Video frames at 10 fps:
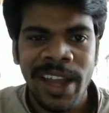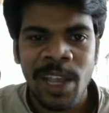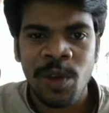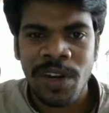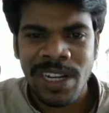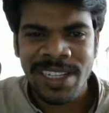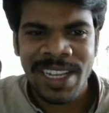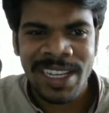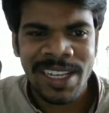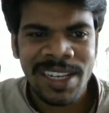diurnal
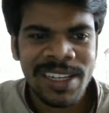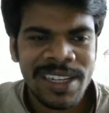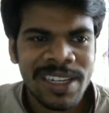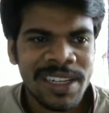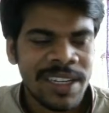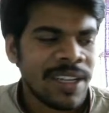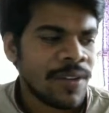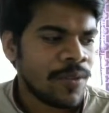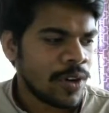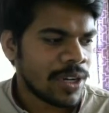cycle.
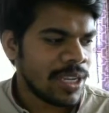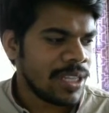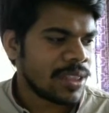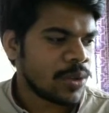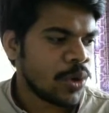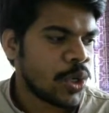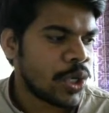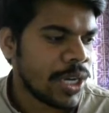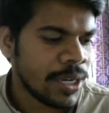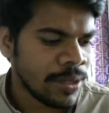14th
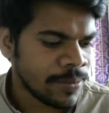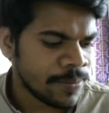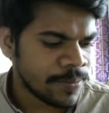question.